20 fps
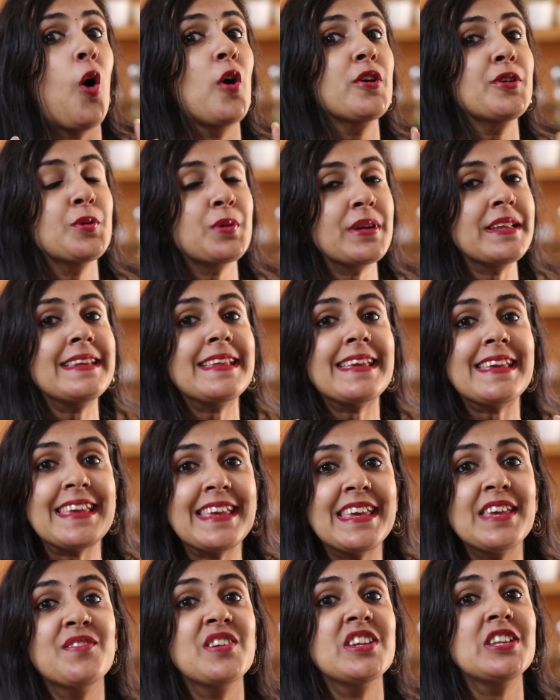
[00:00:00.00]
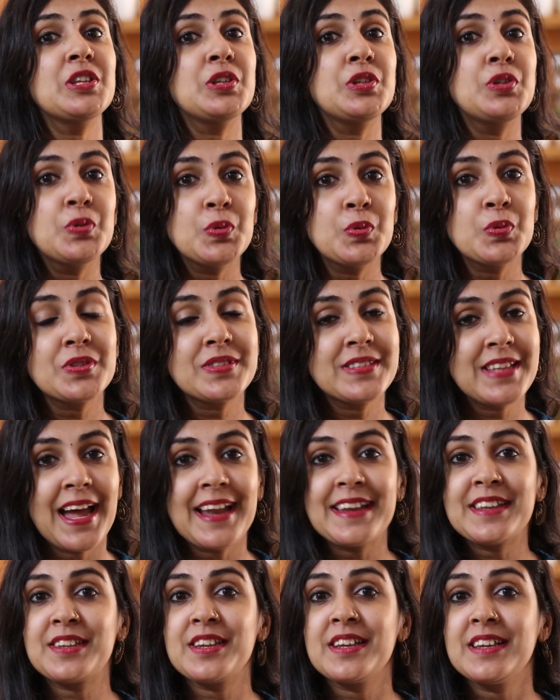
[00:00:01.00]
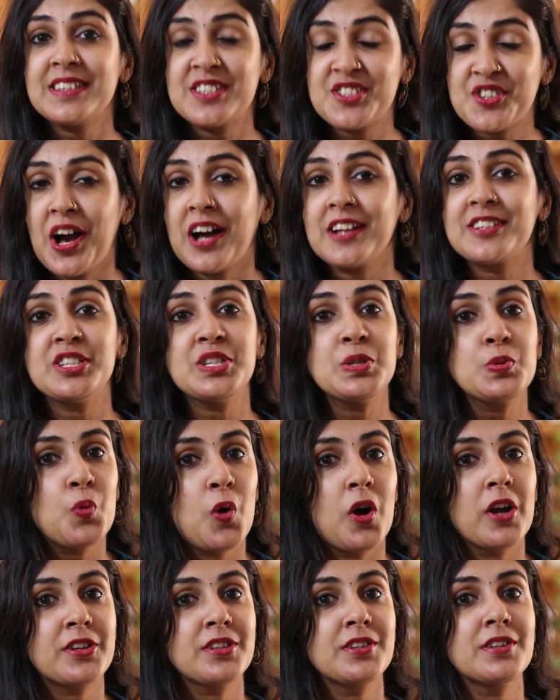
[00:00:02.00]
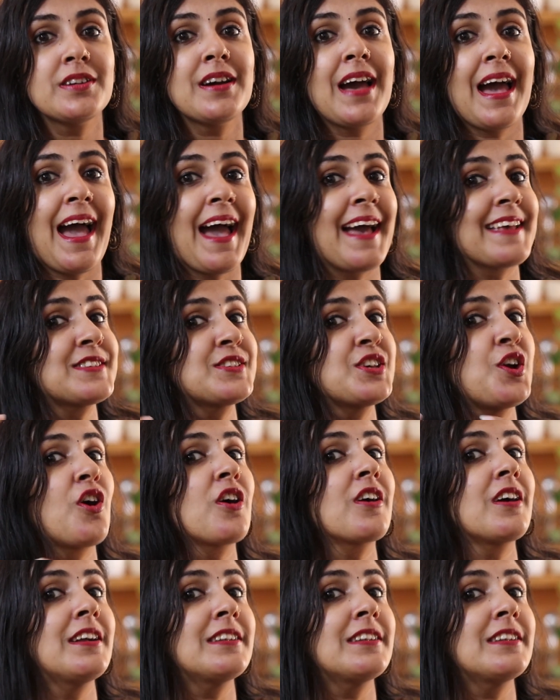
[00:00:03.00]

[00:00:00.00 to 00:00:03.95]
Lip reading: Or you can even use that starchy water as your